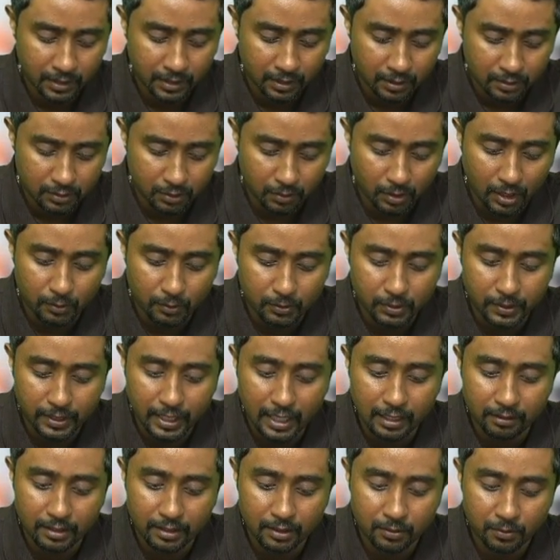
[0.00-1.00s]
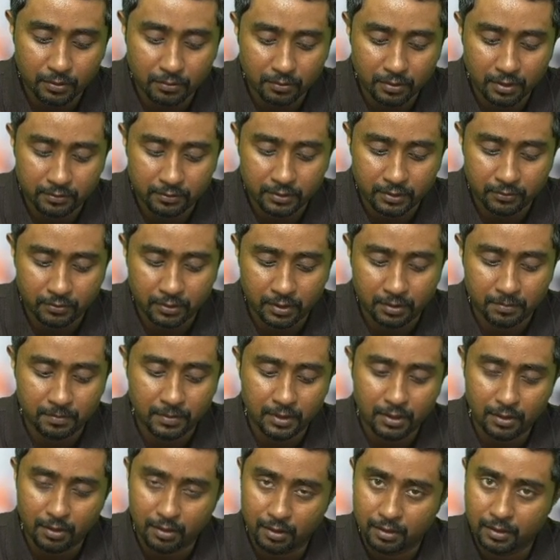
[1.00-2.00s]
So how to calculate goodwill of the firm?
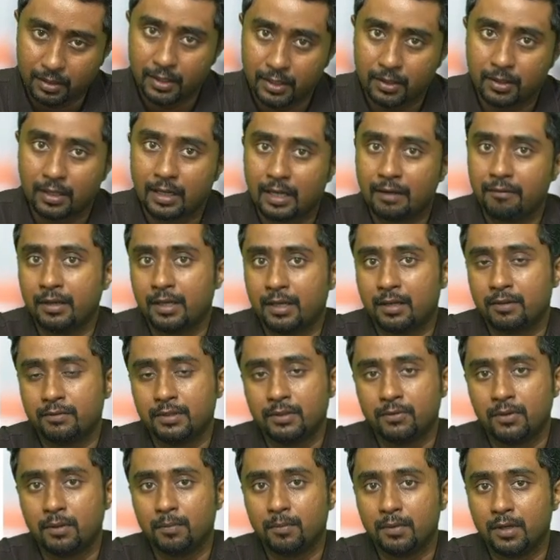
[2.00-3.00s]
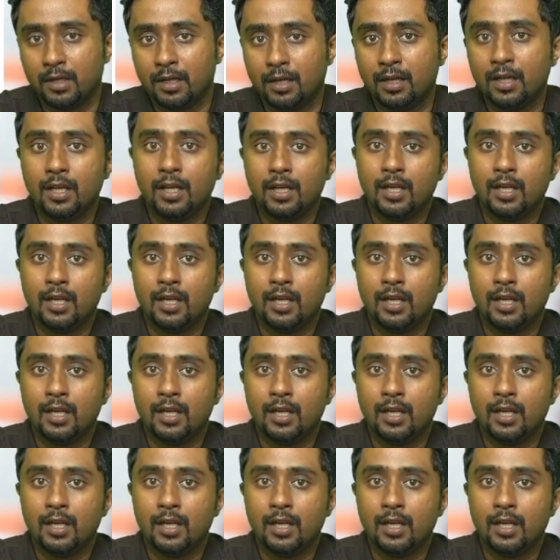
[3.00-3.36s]
Already you are aware of the formula.